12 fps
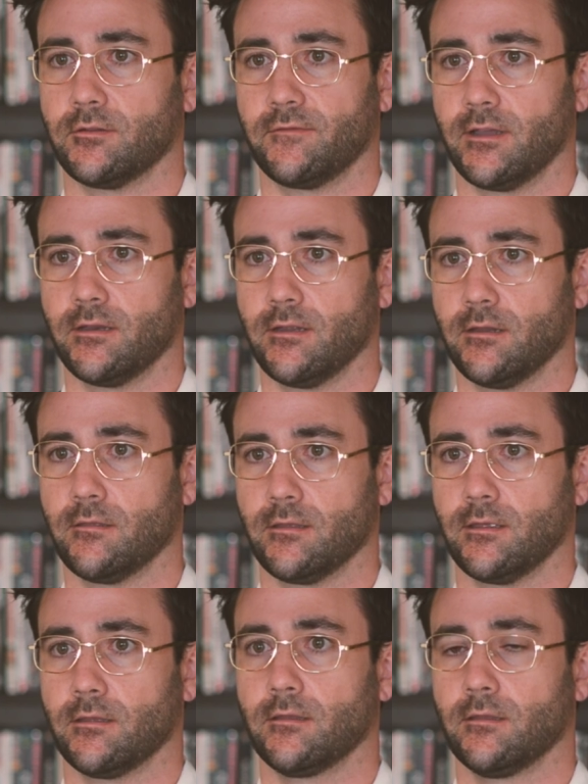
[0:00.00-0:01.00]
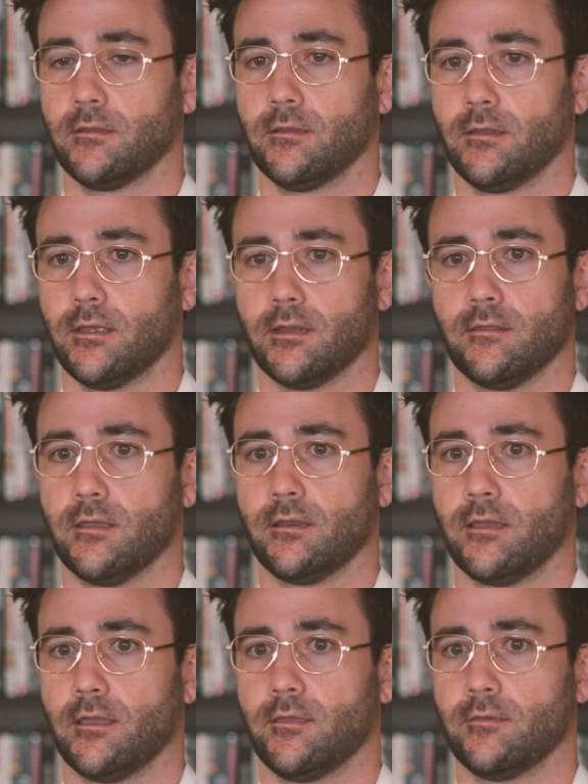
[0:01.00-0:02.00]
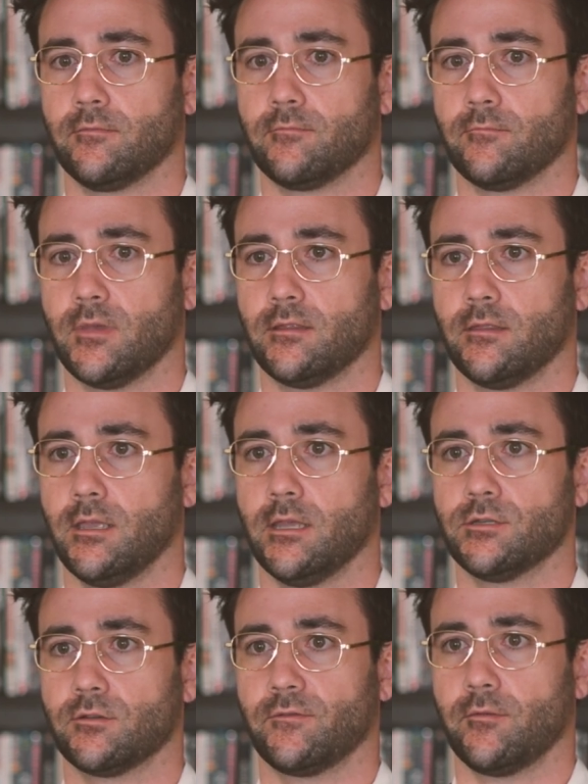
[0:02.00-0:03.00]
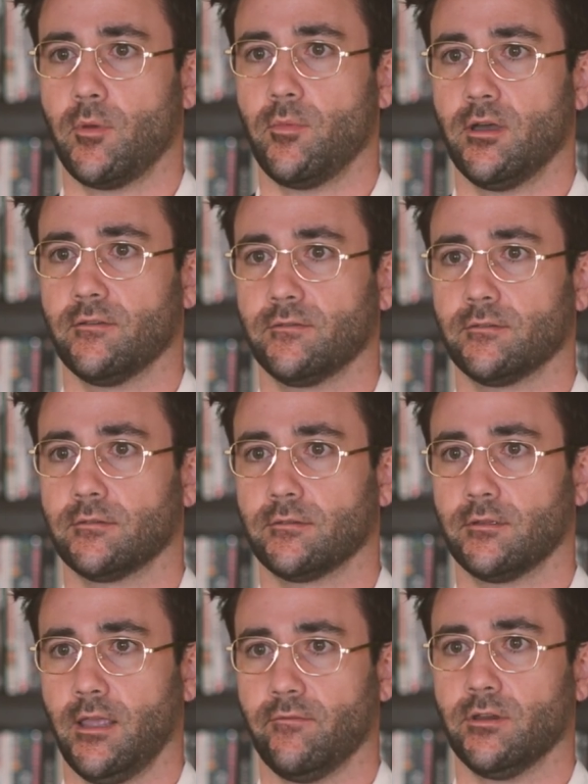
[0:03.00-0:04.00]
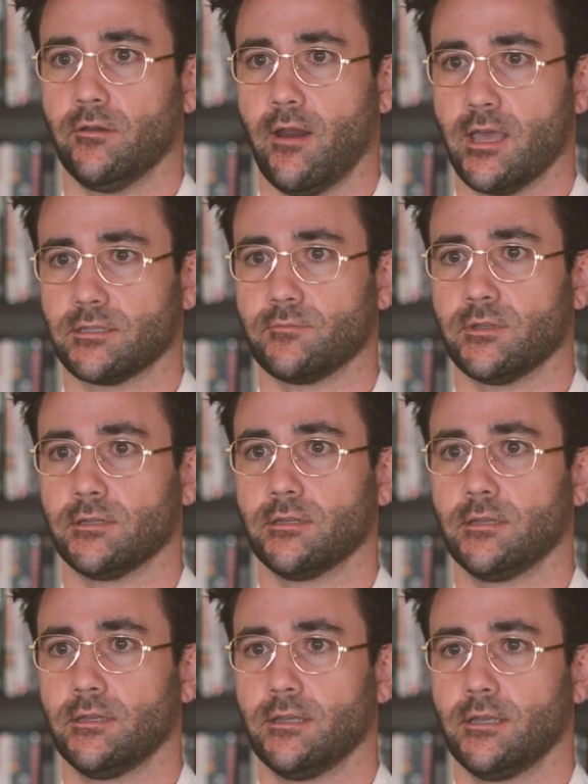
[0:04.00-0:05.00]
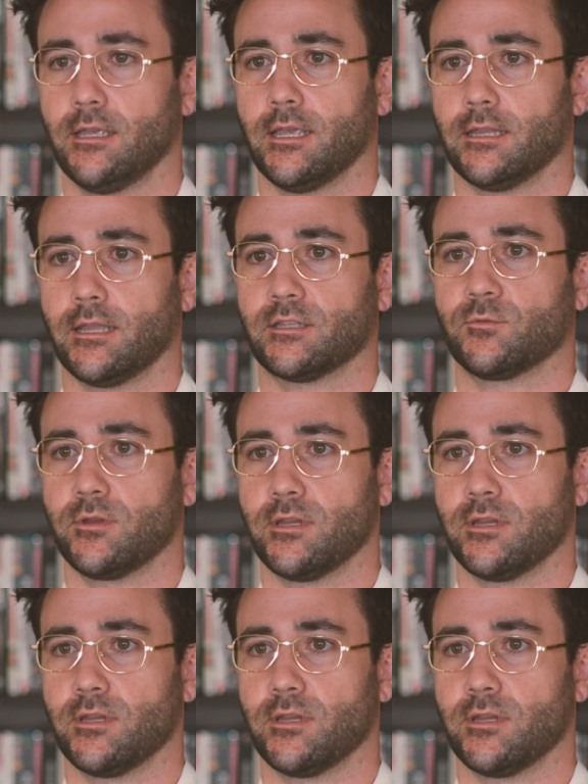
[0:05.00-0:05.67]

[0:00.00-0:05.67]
to find anything. And then I met the angel from above, Kevin Grassman, and that's